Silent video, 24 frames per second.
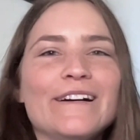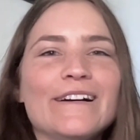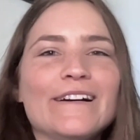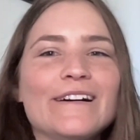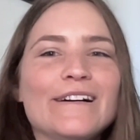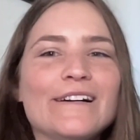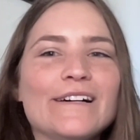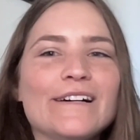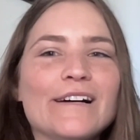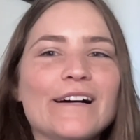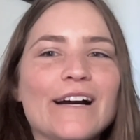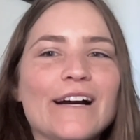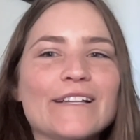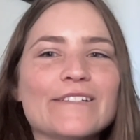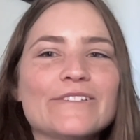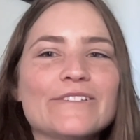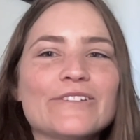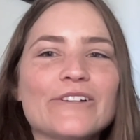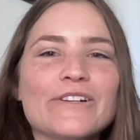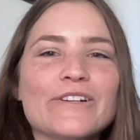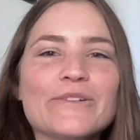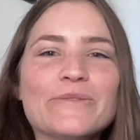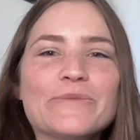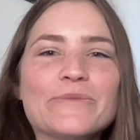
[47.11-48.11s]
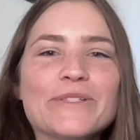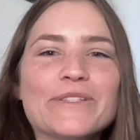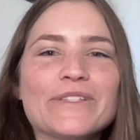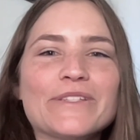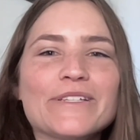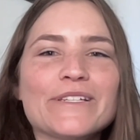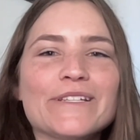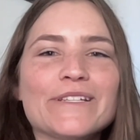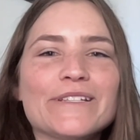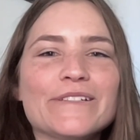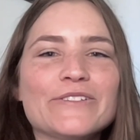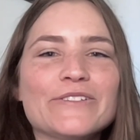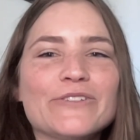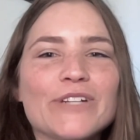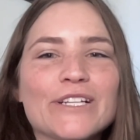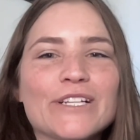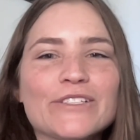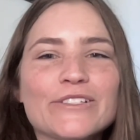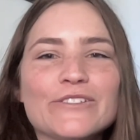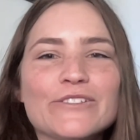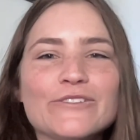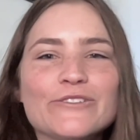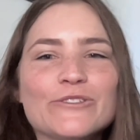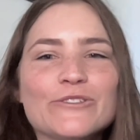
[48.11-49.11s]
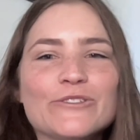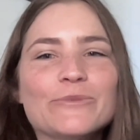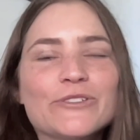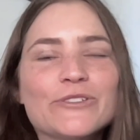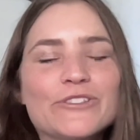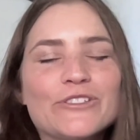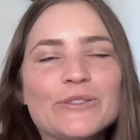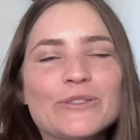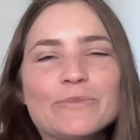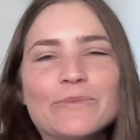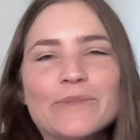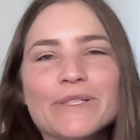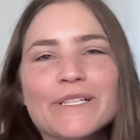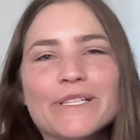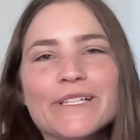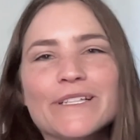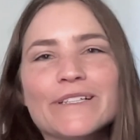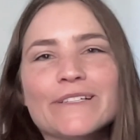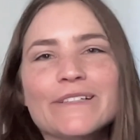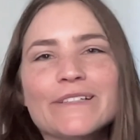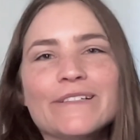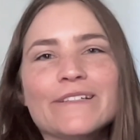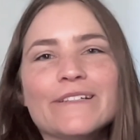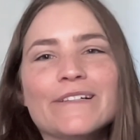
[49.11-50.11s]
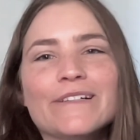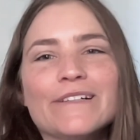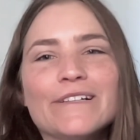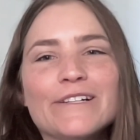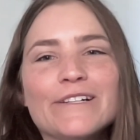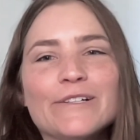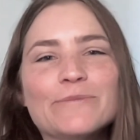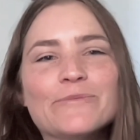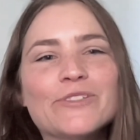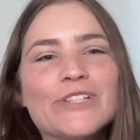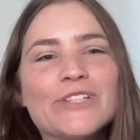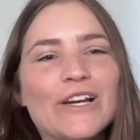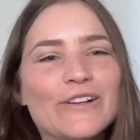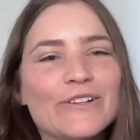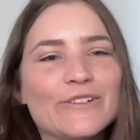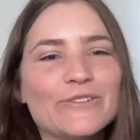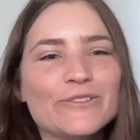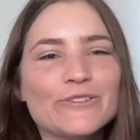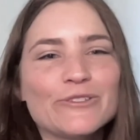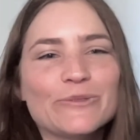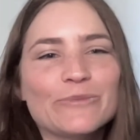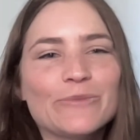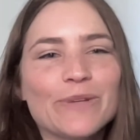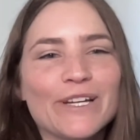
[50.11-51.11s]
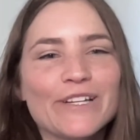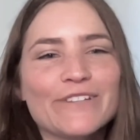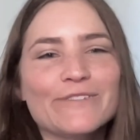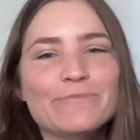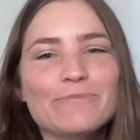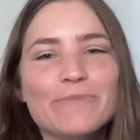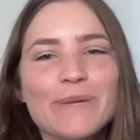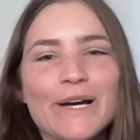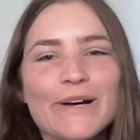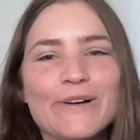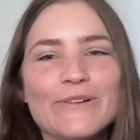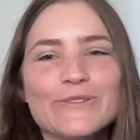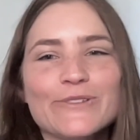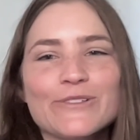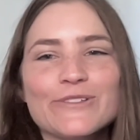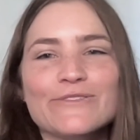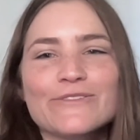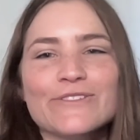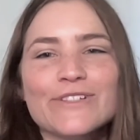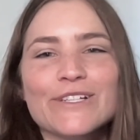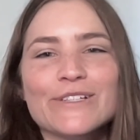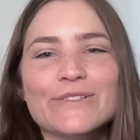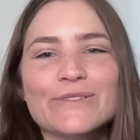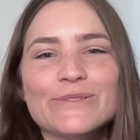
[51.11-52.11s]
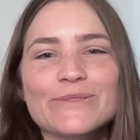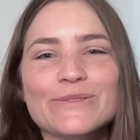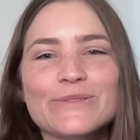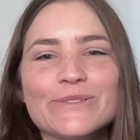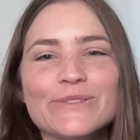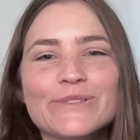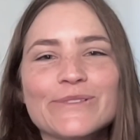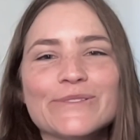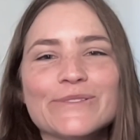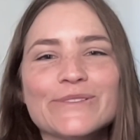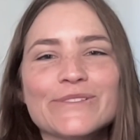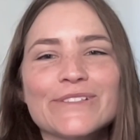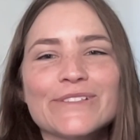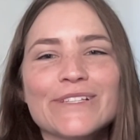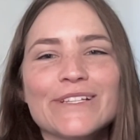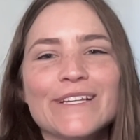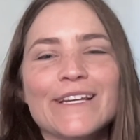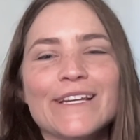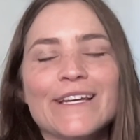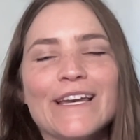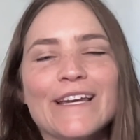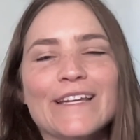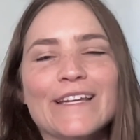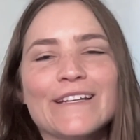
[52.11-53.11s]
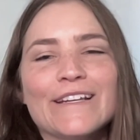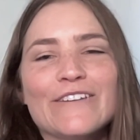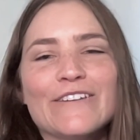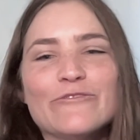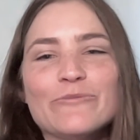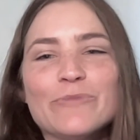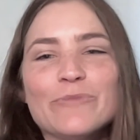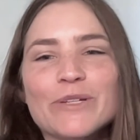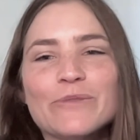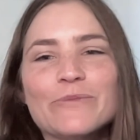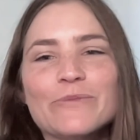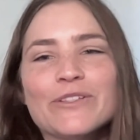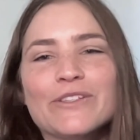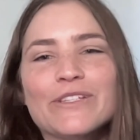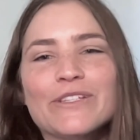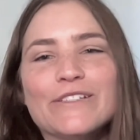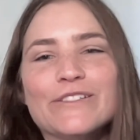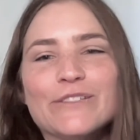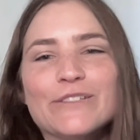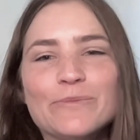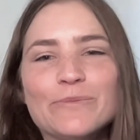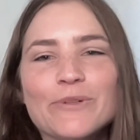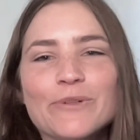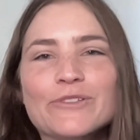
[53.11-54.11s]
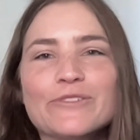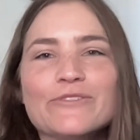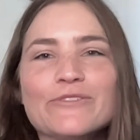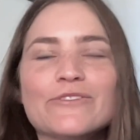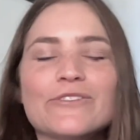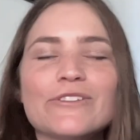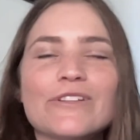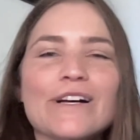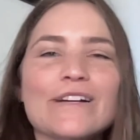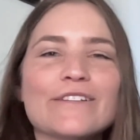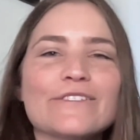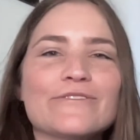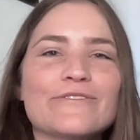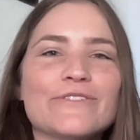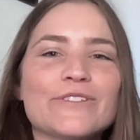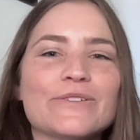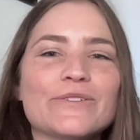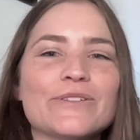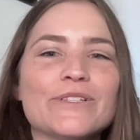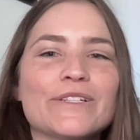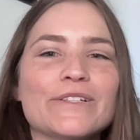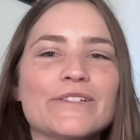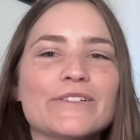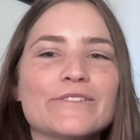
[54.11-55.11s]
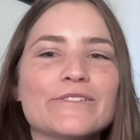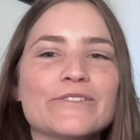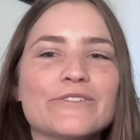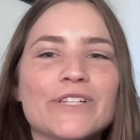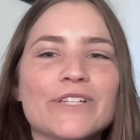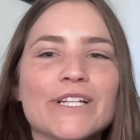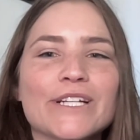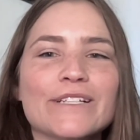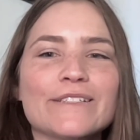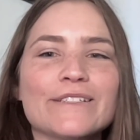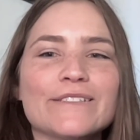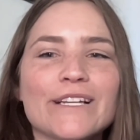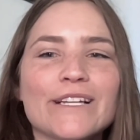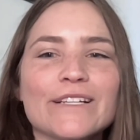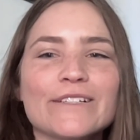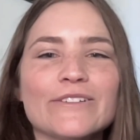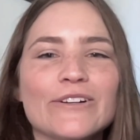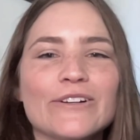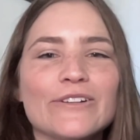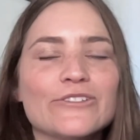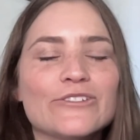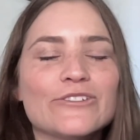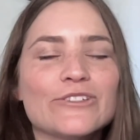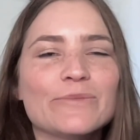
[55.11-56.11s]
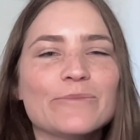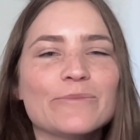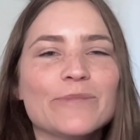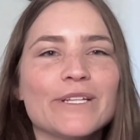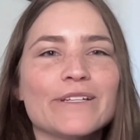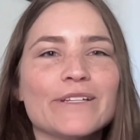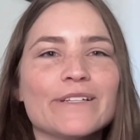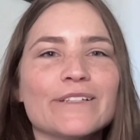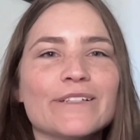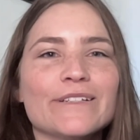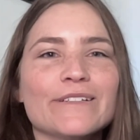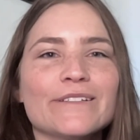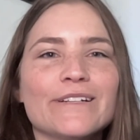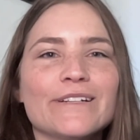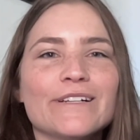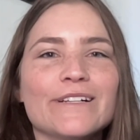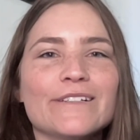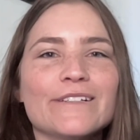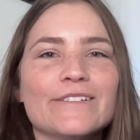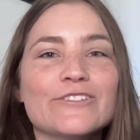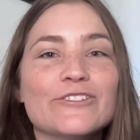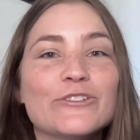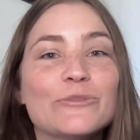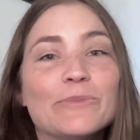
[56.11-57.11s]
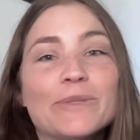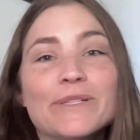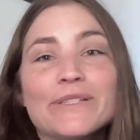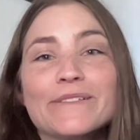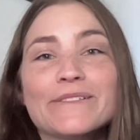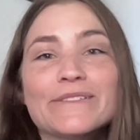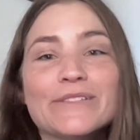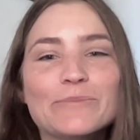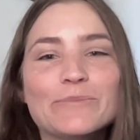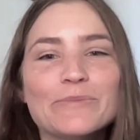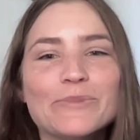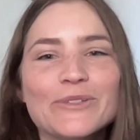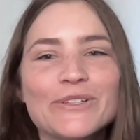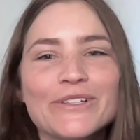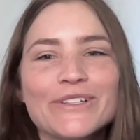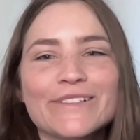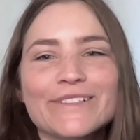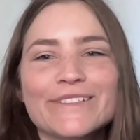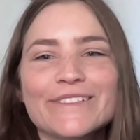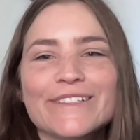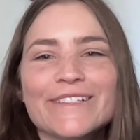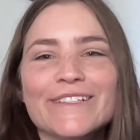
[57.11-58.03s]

I started within direct consumer shipping. Shout out to my pals over at Lulu's, and have been with EasyPost for the last few years, creating technology to make shipping simpler.